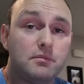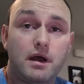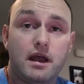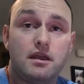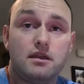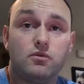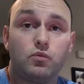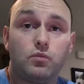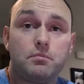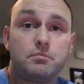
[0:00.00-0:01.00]
My
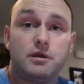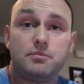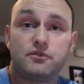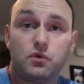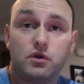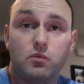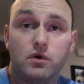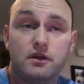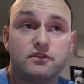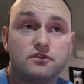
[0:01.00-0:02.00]
purpose for it
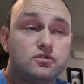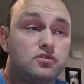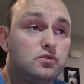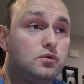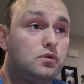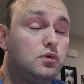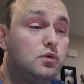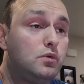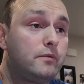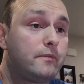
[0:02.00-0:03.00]
was
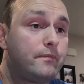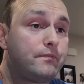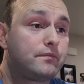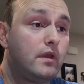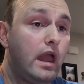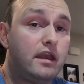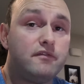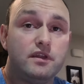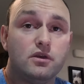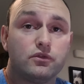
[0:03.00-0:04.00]
to edit
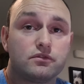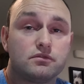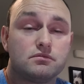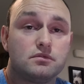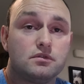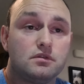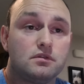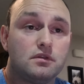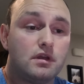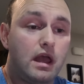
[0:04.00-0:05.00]
videos
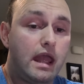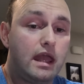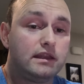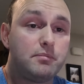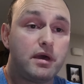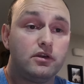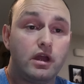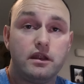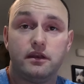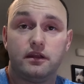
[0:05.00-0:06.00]
and get better at
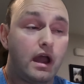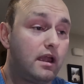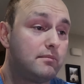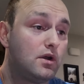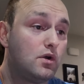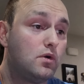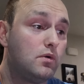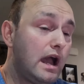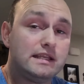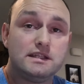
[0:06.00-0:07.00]
editing. I am
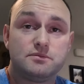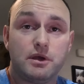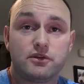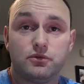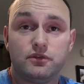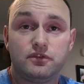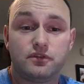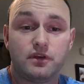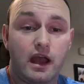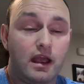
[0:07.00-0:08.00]
no IT
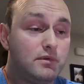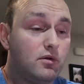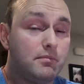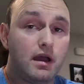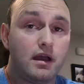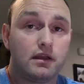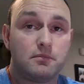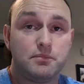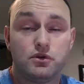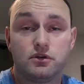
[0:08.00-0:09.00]
specialist. I am no
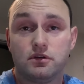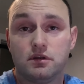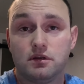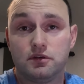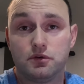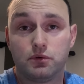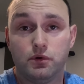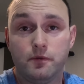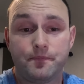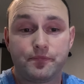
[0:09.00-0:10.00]
computer
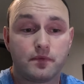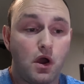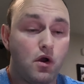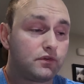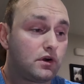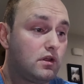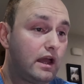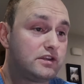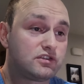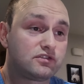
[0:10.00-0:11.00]
guru. Overall,
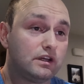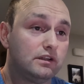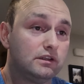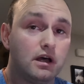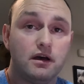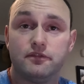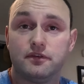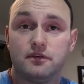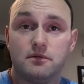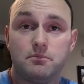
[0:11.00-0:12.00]
I just love
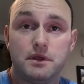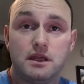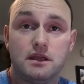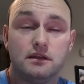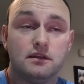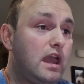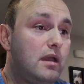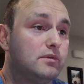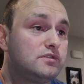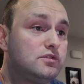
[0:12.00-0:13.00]
being
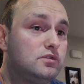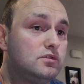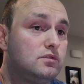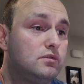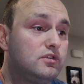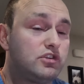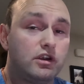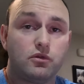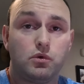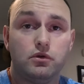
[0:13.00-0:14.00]
able to
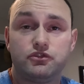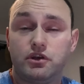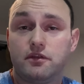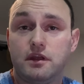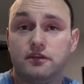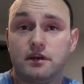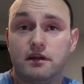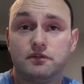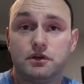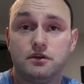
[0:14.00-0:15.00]
share the world, share things that
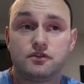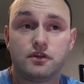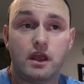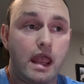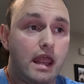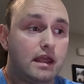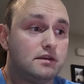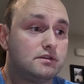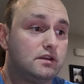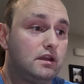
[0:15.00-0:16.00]
I've learned,
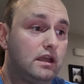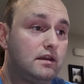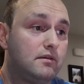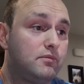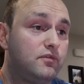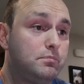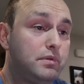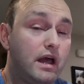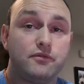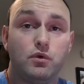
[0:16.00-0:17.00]
and in a
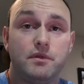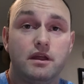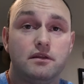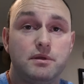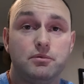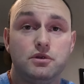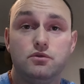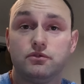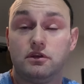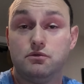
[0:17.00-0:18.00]
platform that people
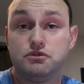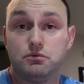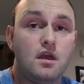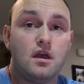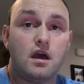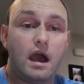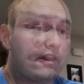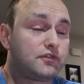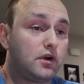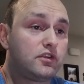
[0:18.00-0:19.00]
use, YouTube.
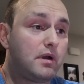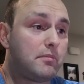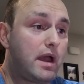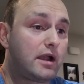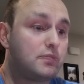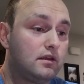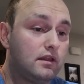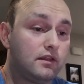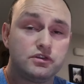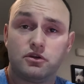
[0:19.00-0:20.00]
As far as my Mac,
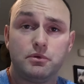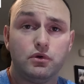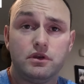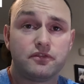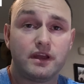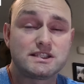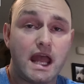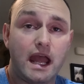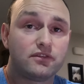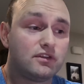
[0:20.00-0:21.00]
the durability is
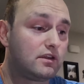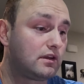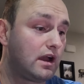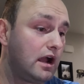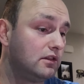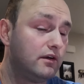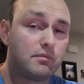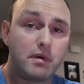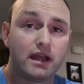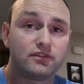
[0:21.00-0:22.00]
fantastic. I love the
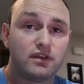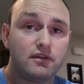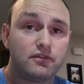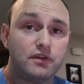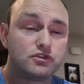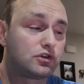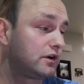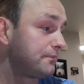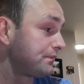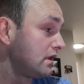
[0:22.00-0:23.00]
MagSafe feature.